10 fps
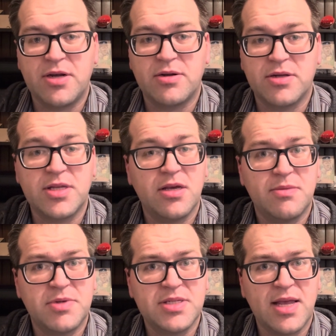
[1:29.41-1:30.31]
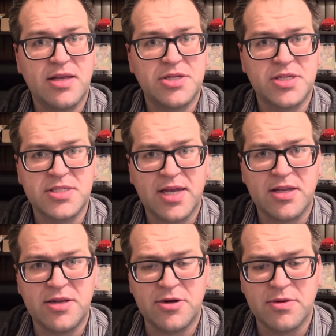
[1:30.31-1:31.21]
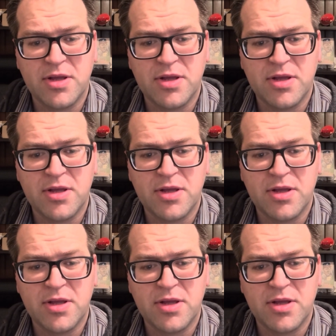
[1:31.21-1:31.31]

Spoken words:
and I'll tell you the mistake in just a second here,